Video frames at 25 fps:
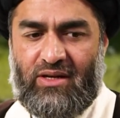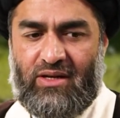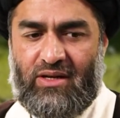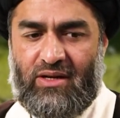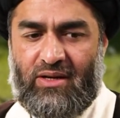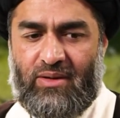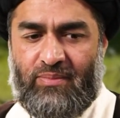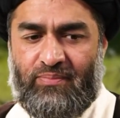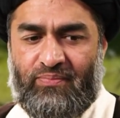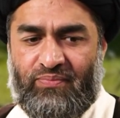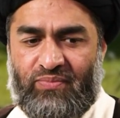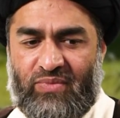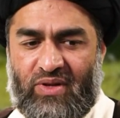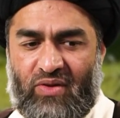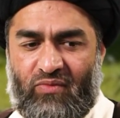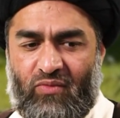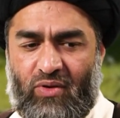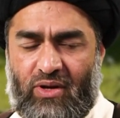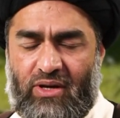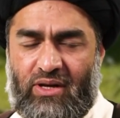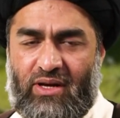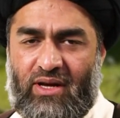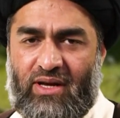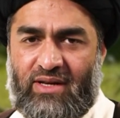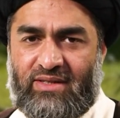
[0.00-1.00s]

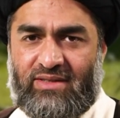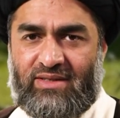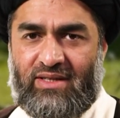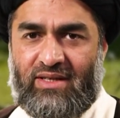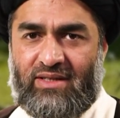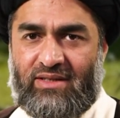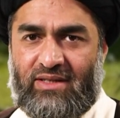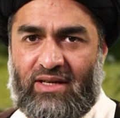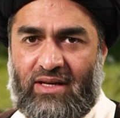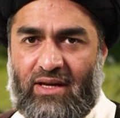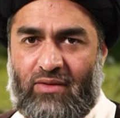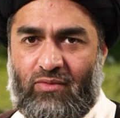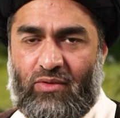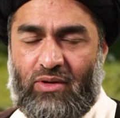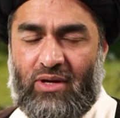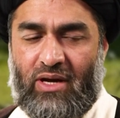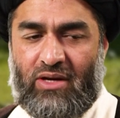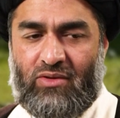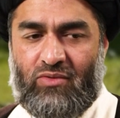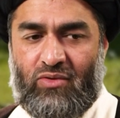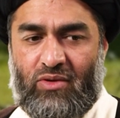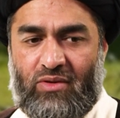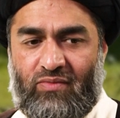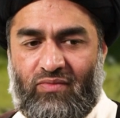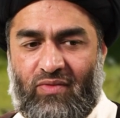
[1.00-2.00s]
One last thing that I would
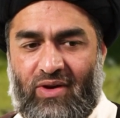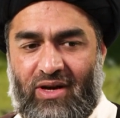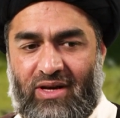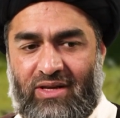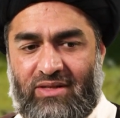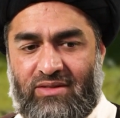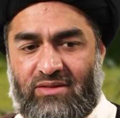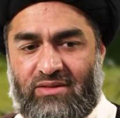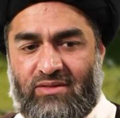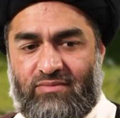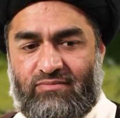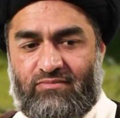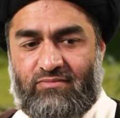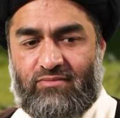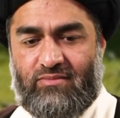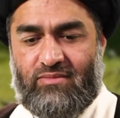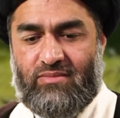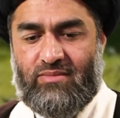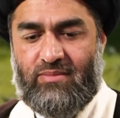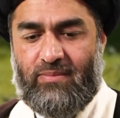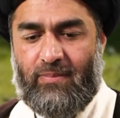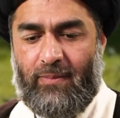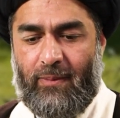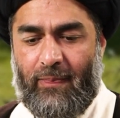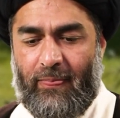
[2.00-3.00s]
like to advise.
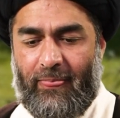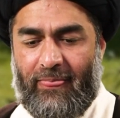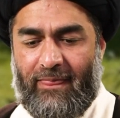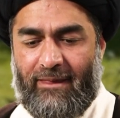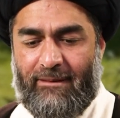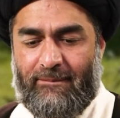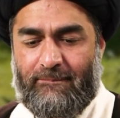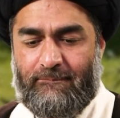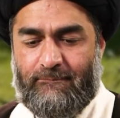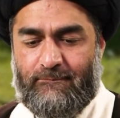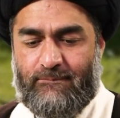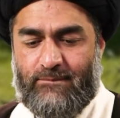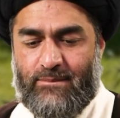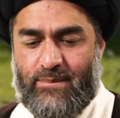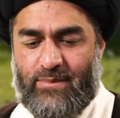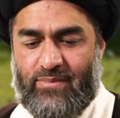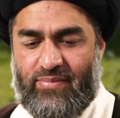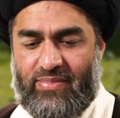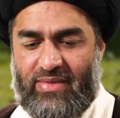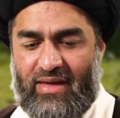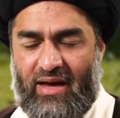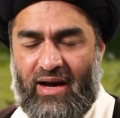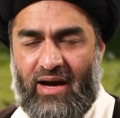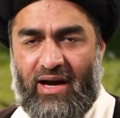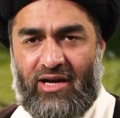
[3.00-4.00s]

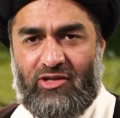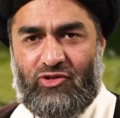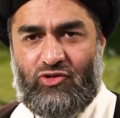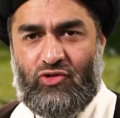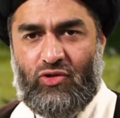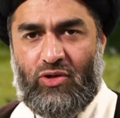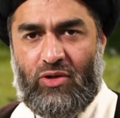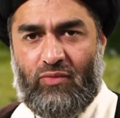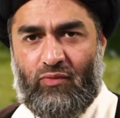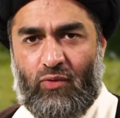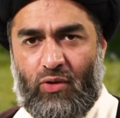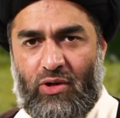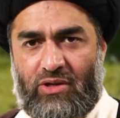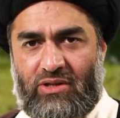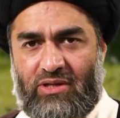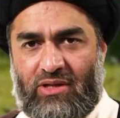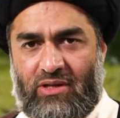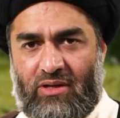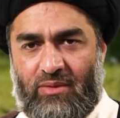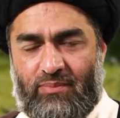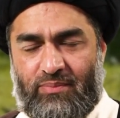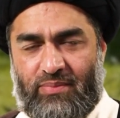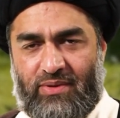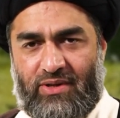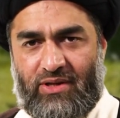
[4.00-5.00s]
How do you avoid the
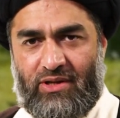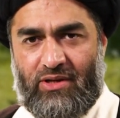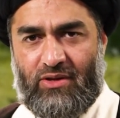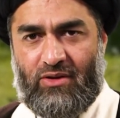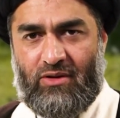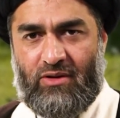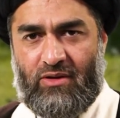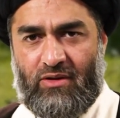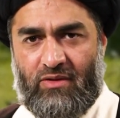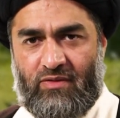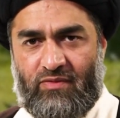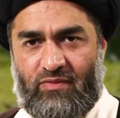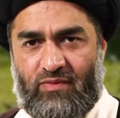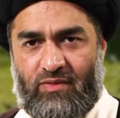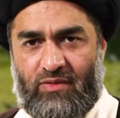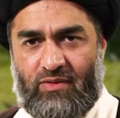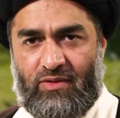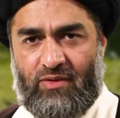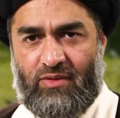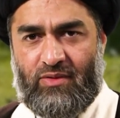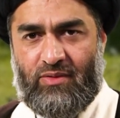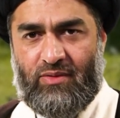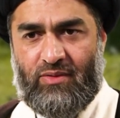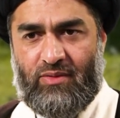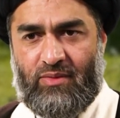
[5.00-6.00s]
company of
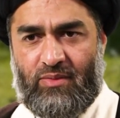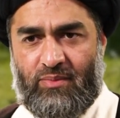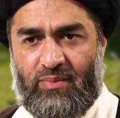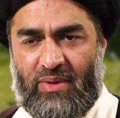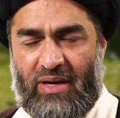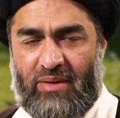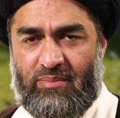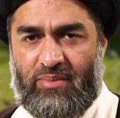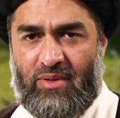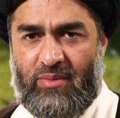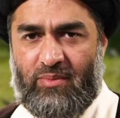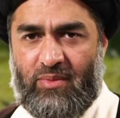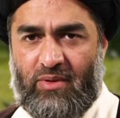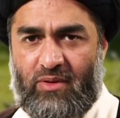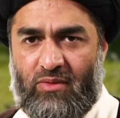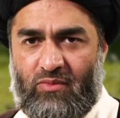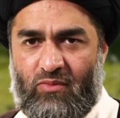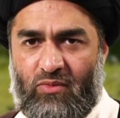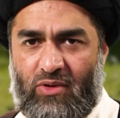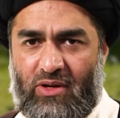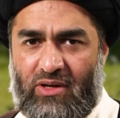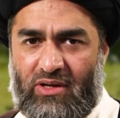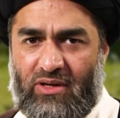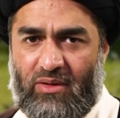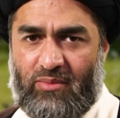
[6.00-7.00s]
bad people?
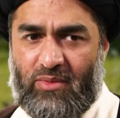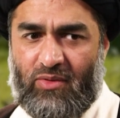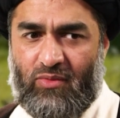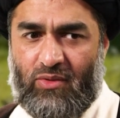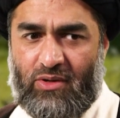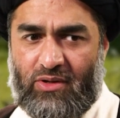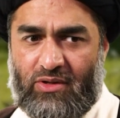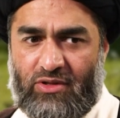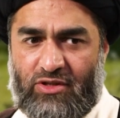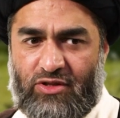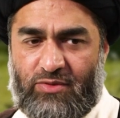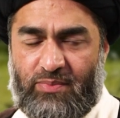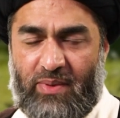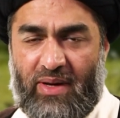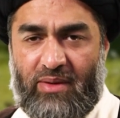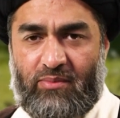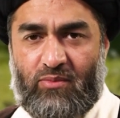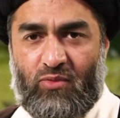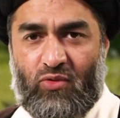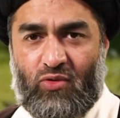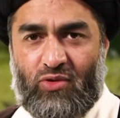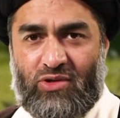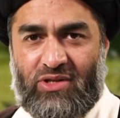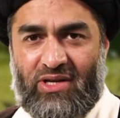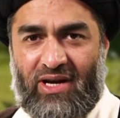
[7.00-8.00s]
Well, number one,
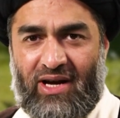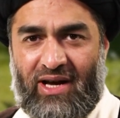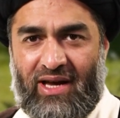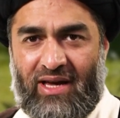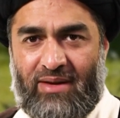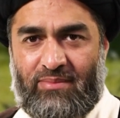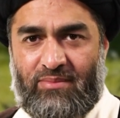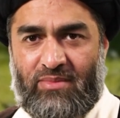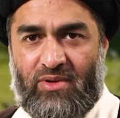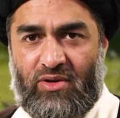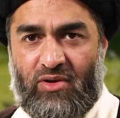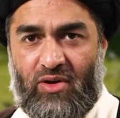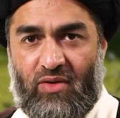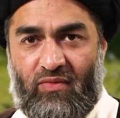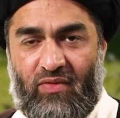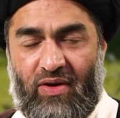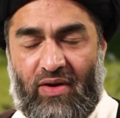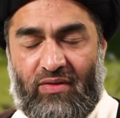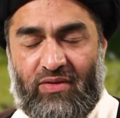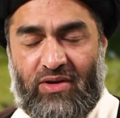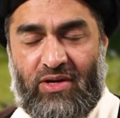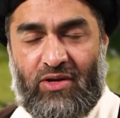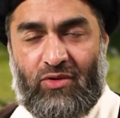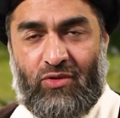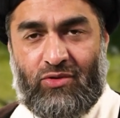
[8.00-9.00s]
spend more time
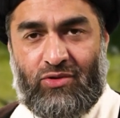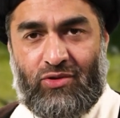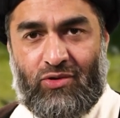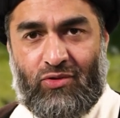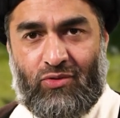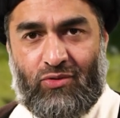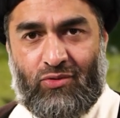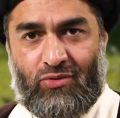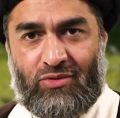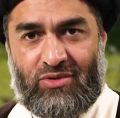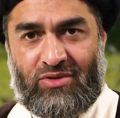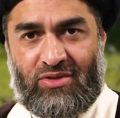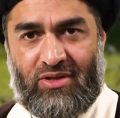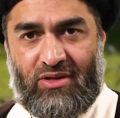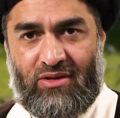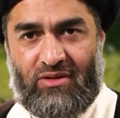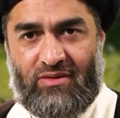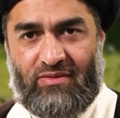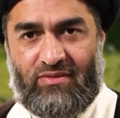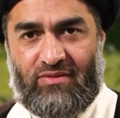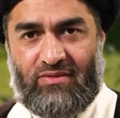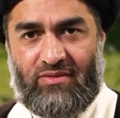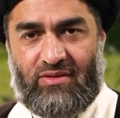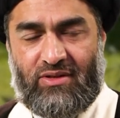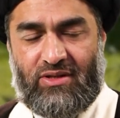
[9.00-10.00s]
reflecting on your own
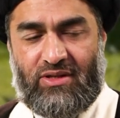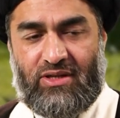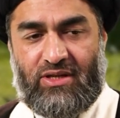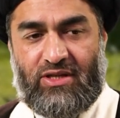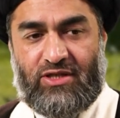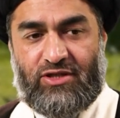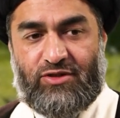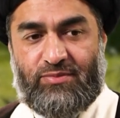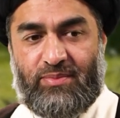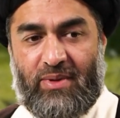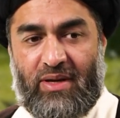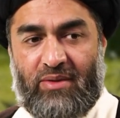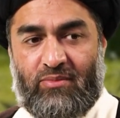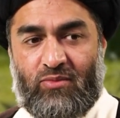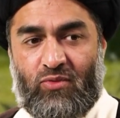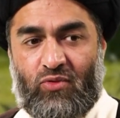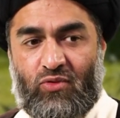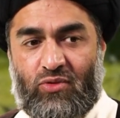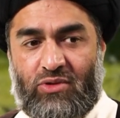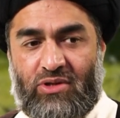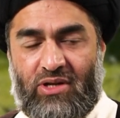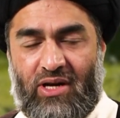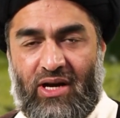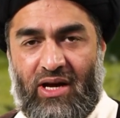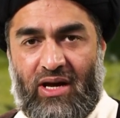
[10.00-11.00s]
self. Spend
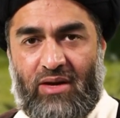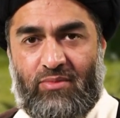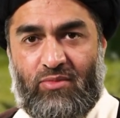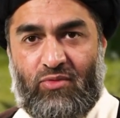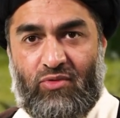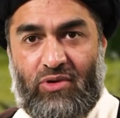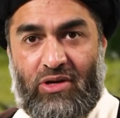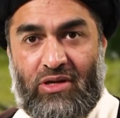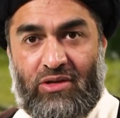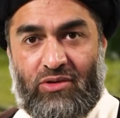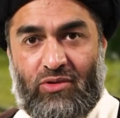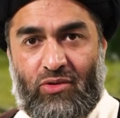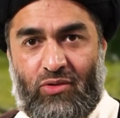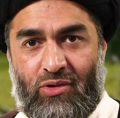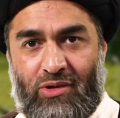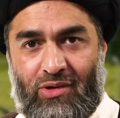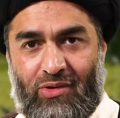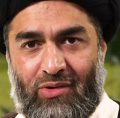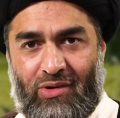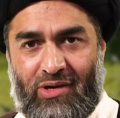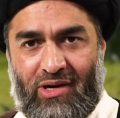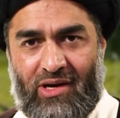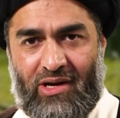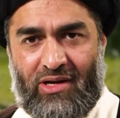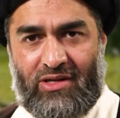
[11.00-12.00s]
more time reading the
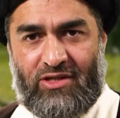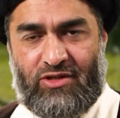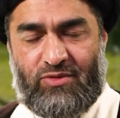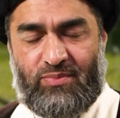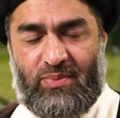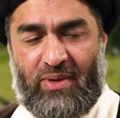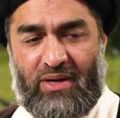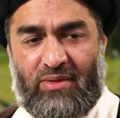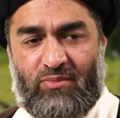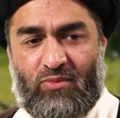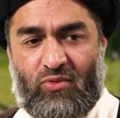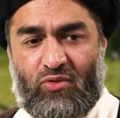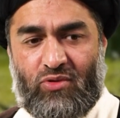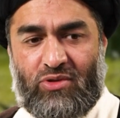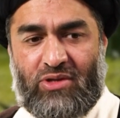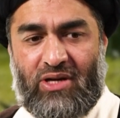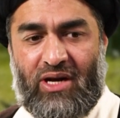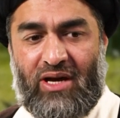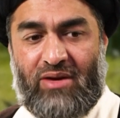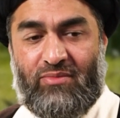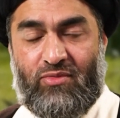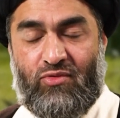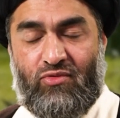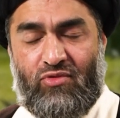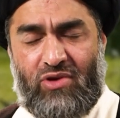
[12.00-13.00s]
Holy Quran. Spend more
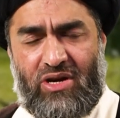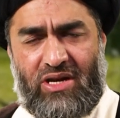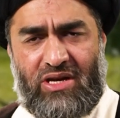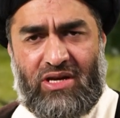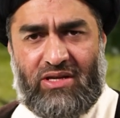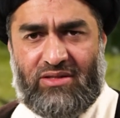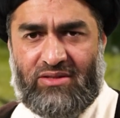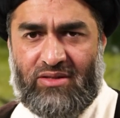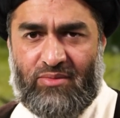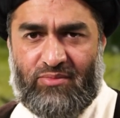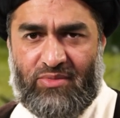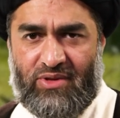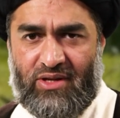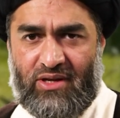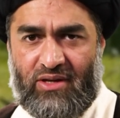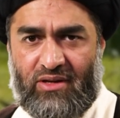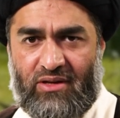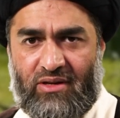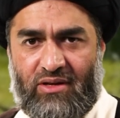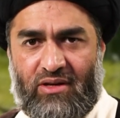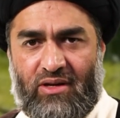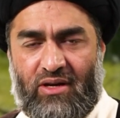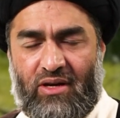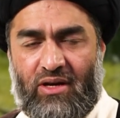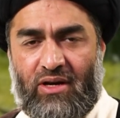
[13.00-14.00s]
time reading
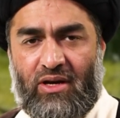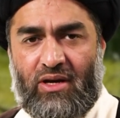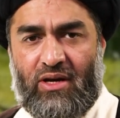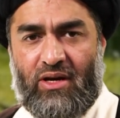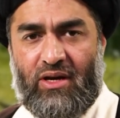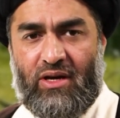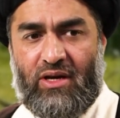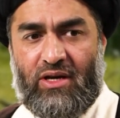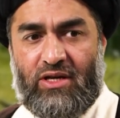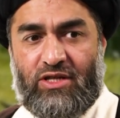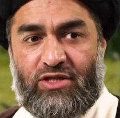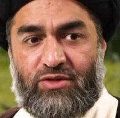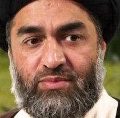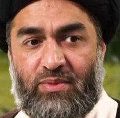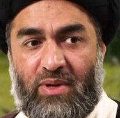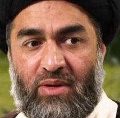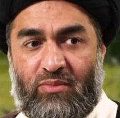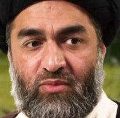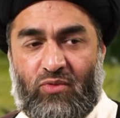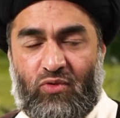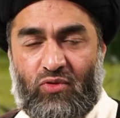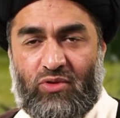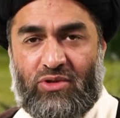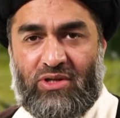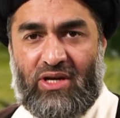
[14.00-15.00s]
something.
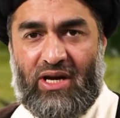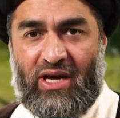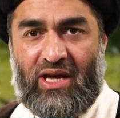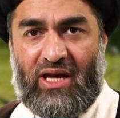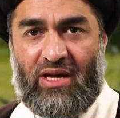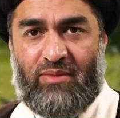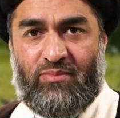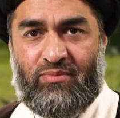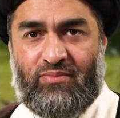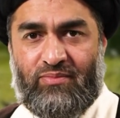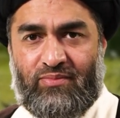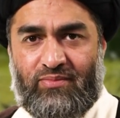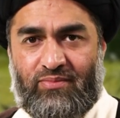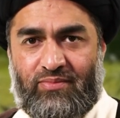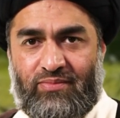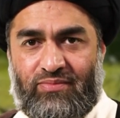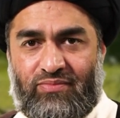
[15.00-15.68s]
Spend more time